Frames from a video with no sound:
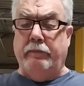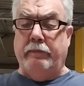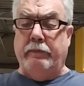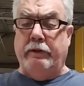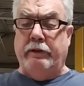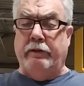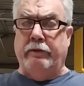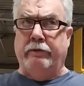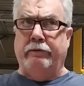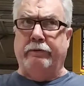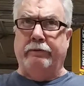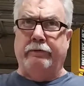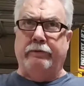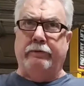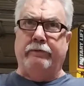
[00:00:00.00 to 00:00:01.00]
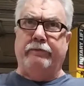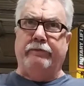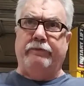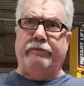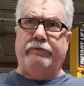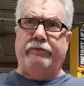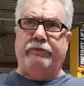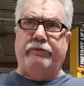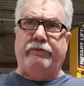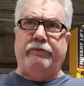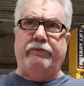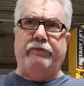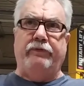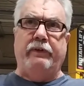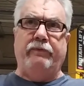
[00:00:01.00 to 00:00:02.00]
they're
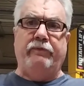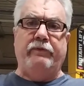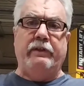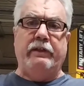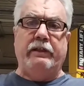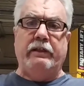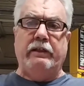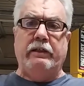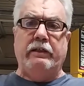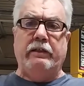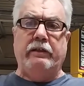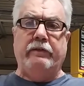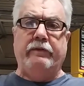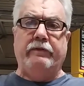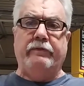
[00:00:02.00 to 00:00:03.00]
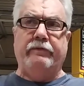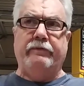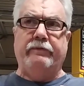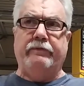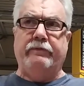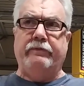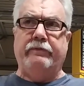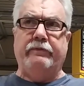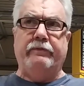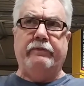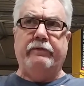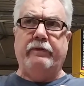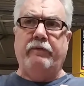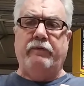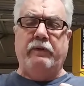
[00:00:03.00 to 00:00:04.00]

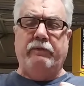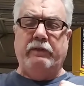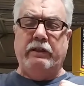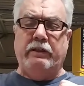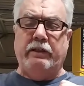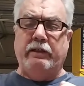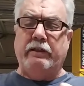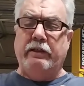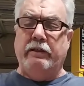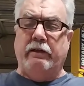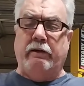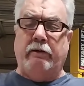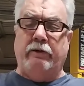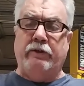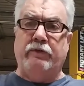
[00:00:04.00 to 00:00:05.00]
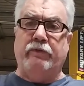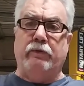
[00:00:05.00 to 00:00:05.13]
$60